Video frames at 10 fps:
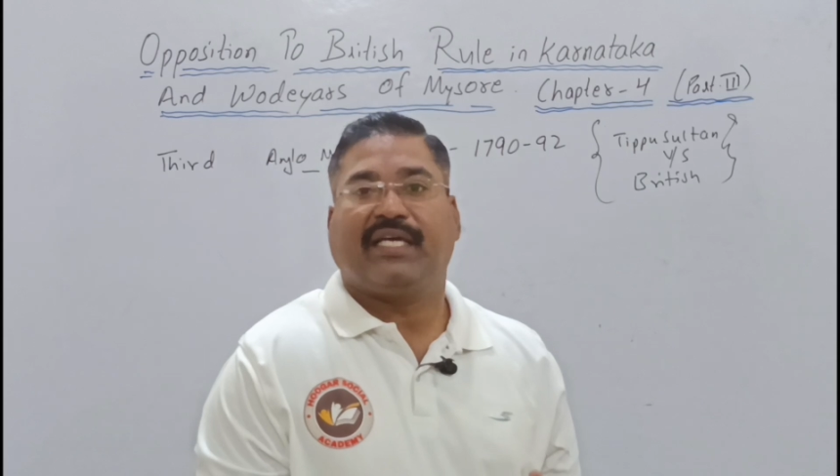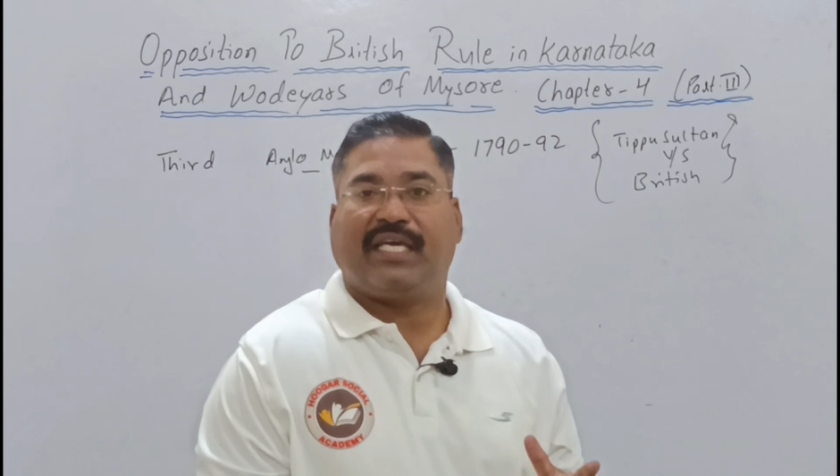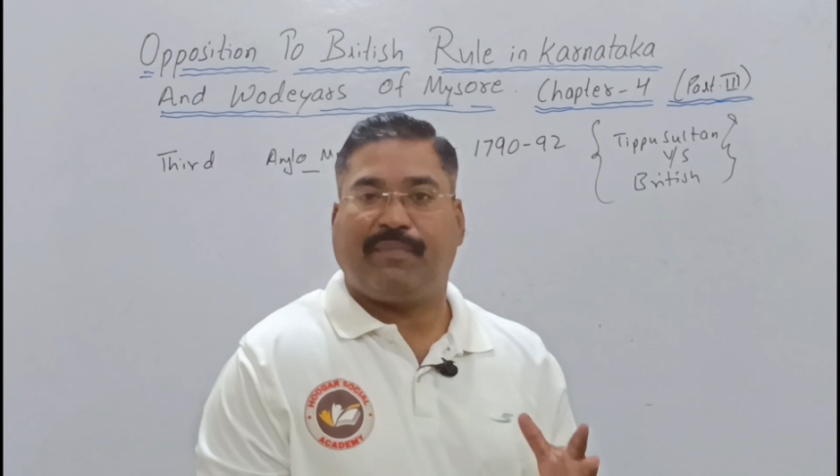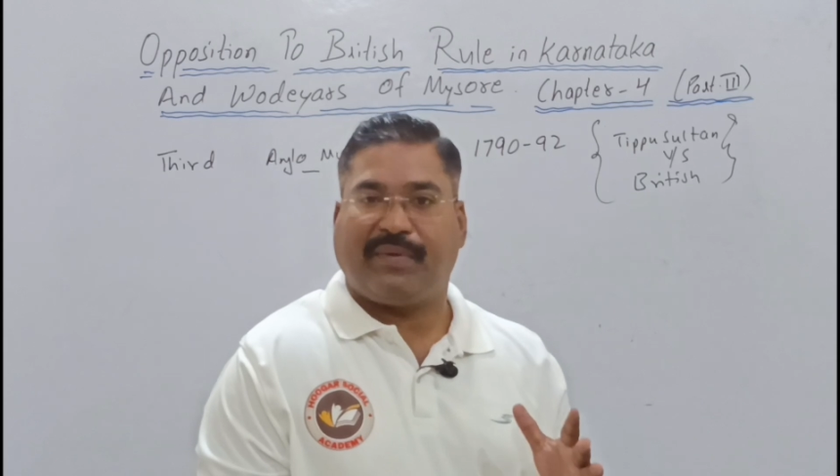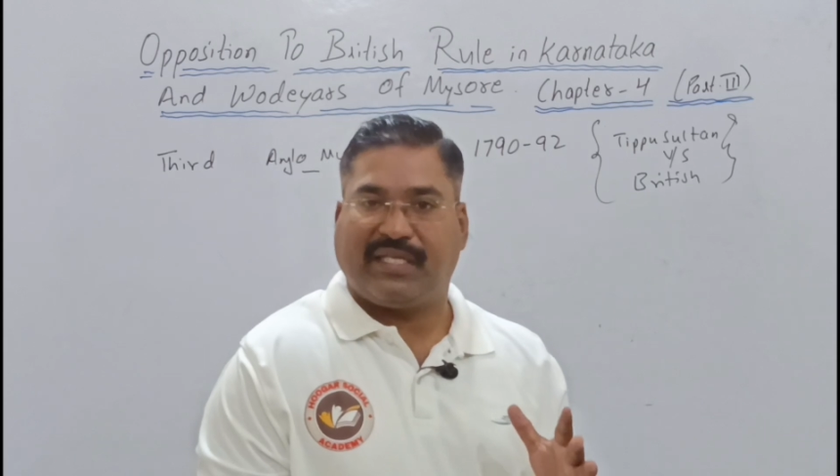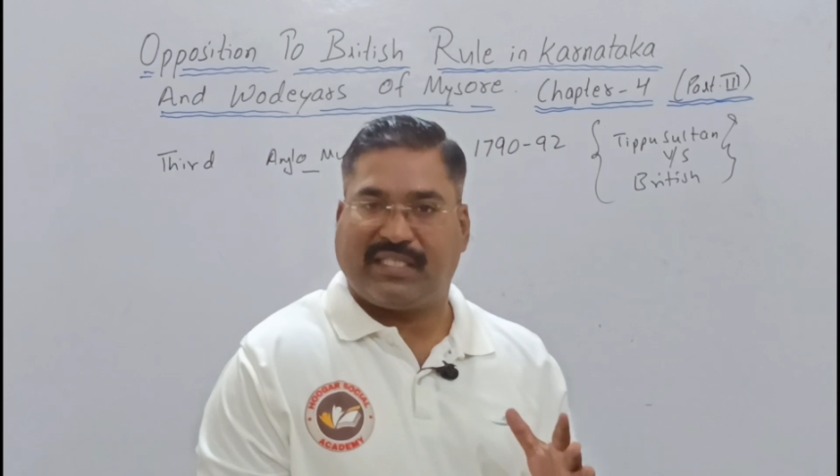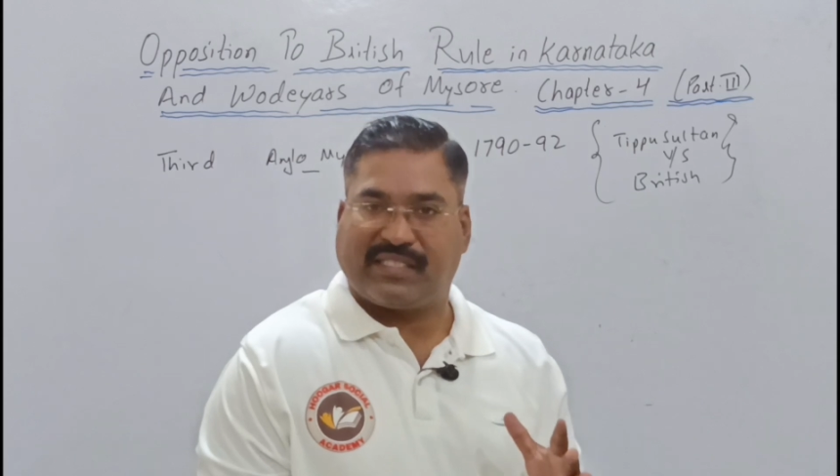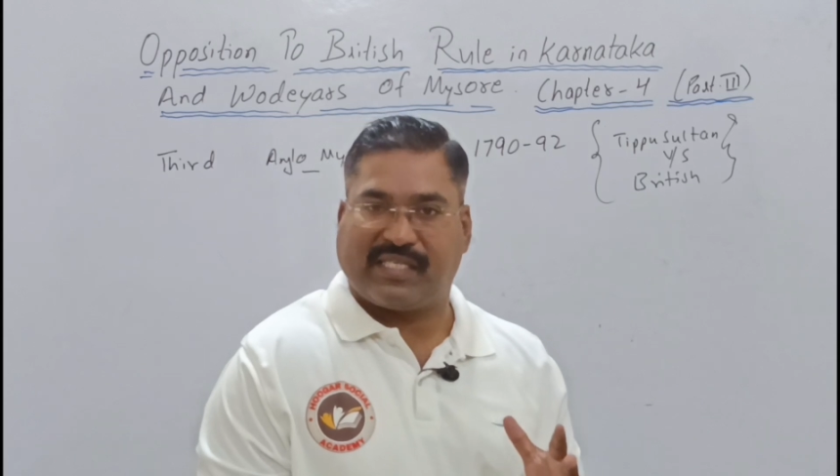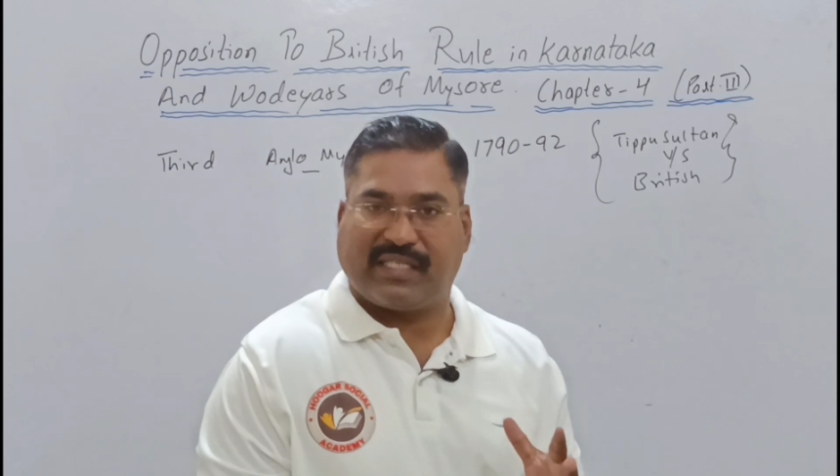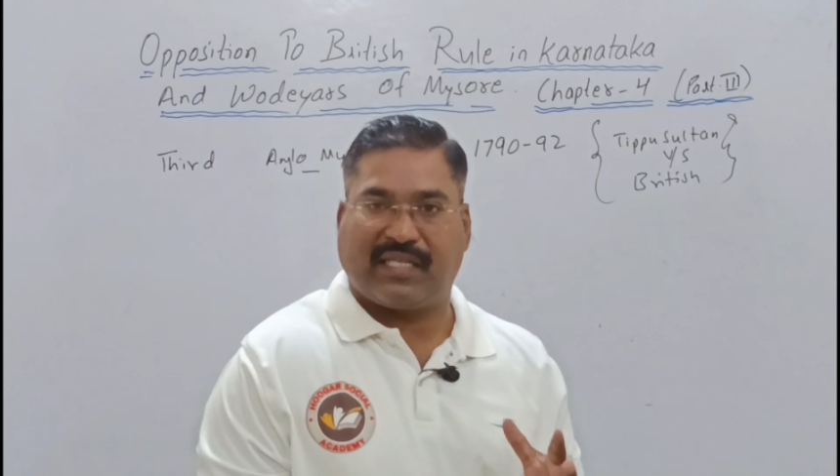Keeping
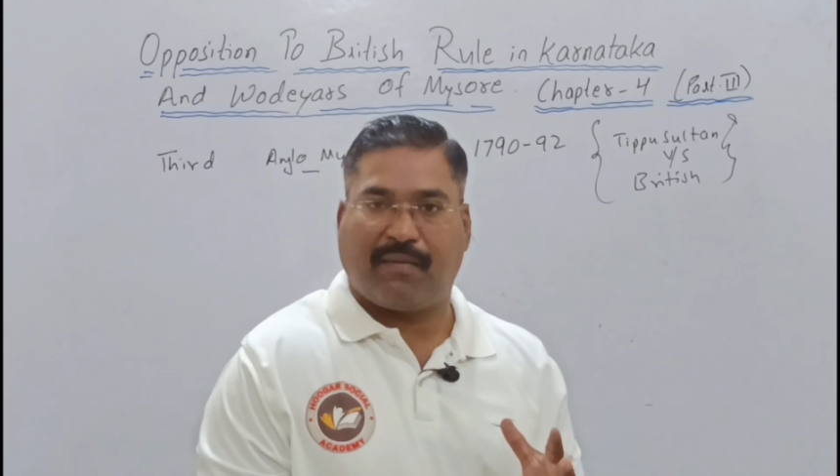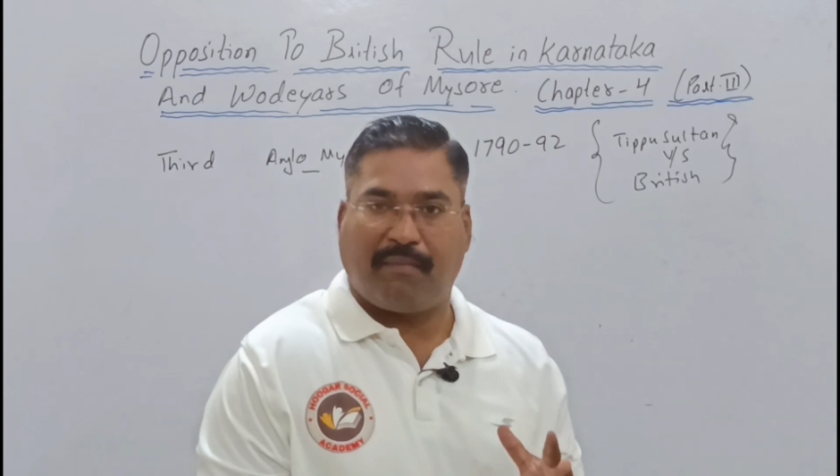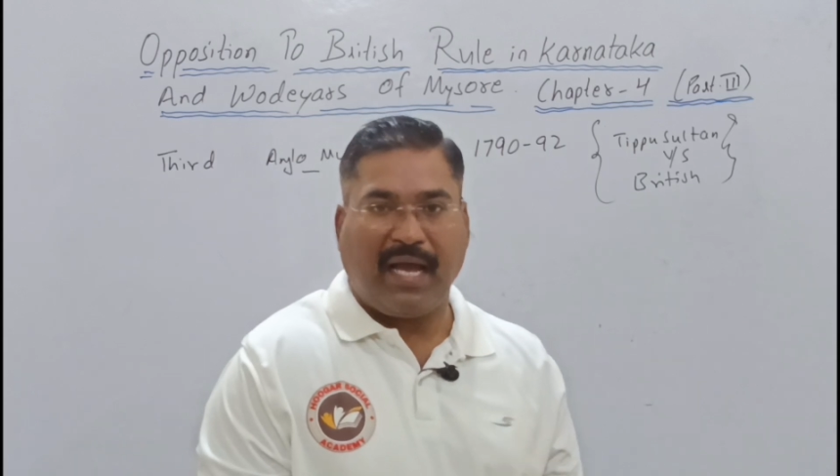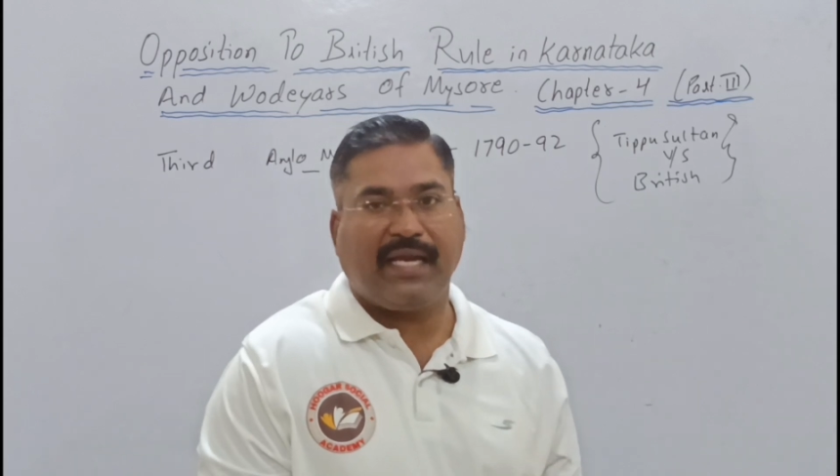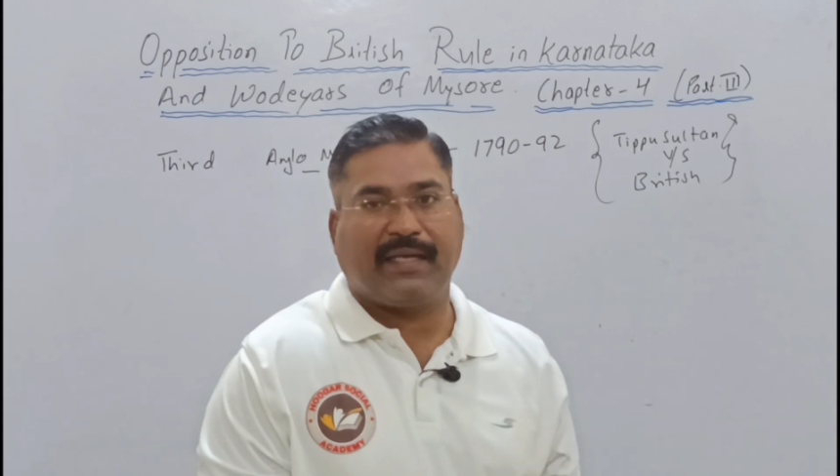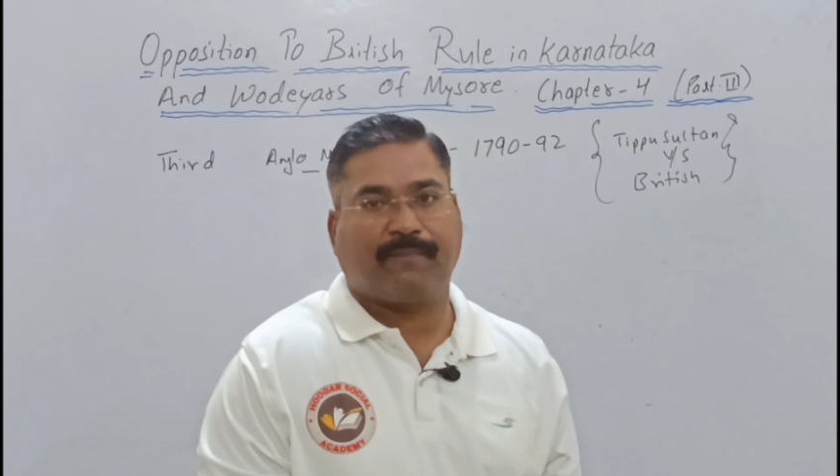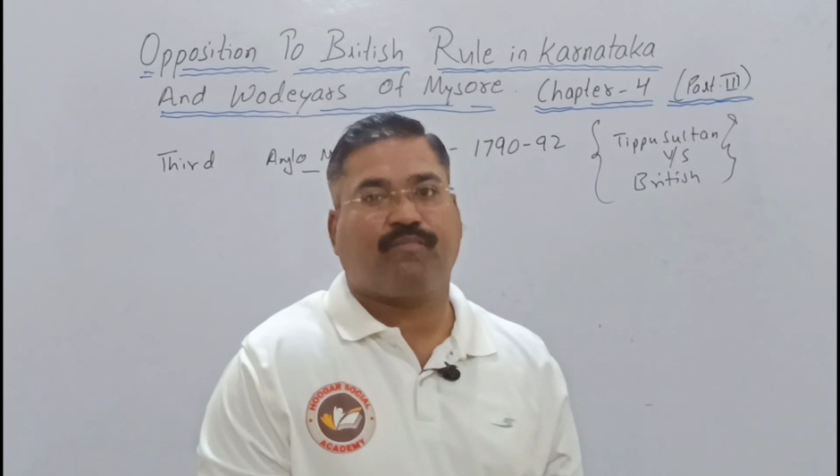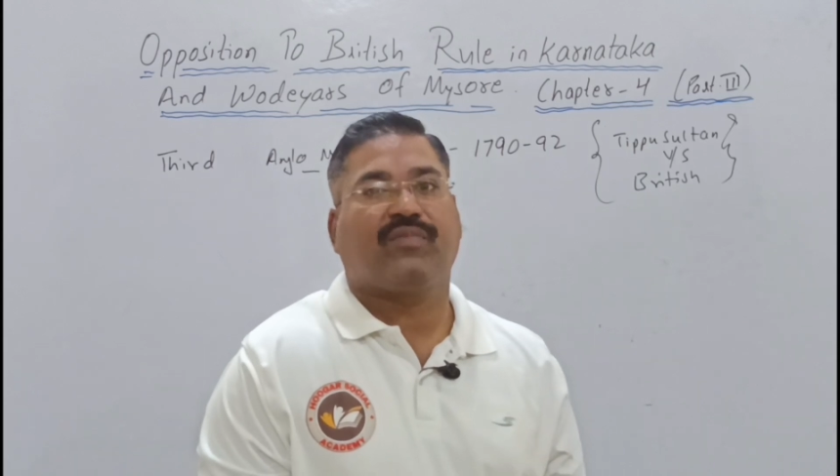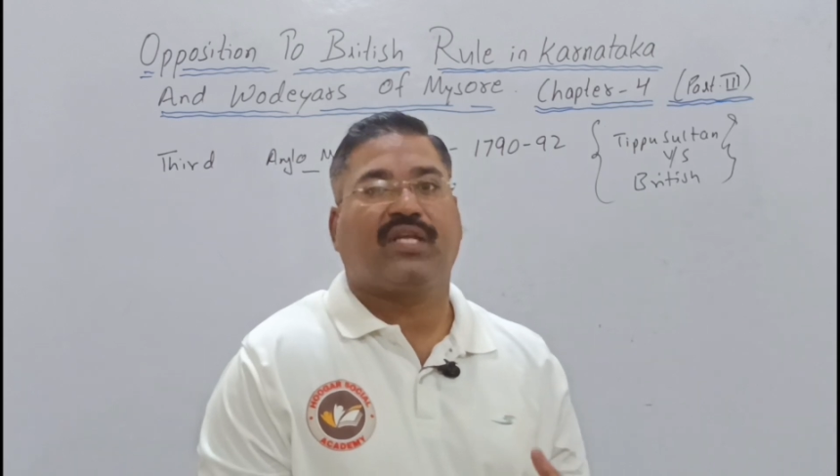this in the mind,